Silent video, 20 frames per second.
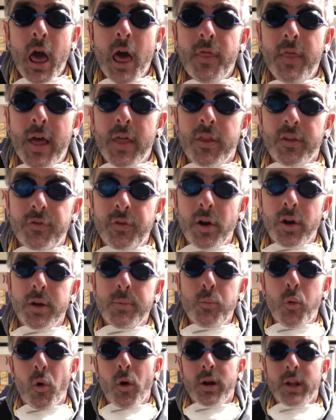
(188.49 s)
Then it's very
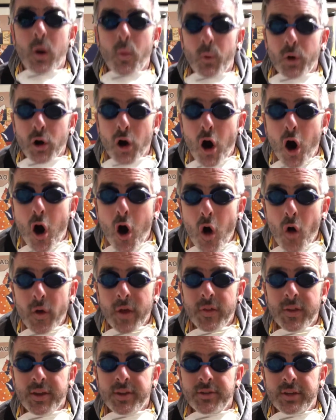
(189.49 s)
important that we're all
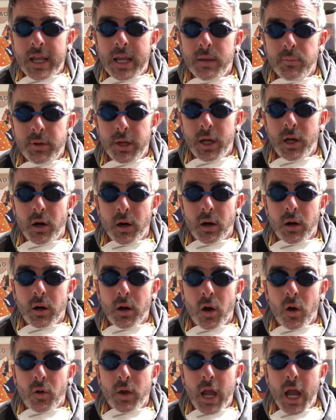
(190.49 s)
in the same gear,
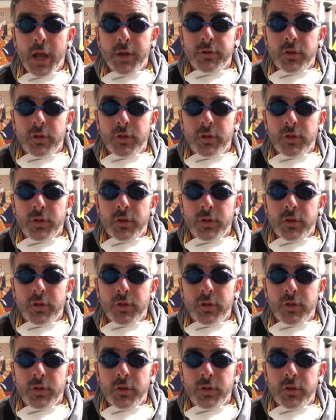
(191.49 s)
okay?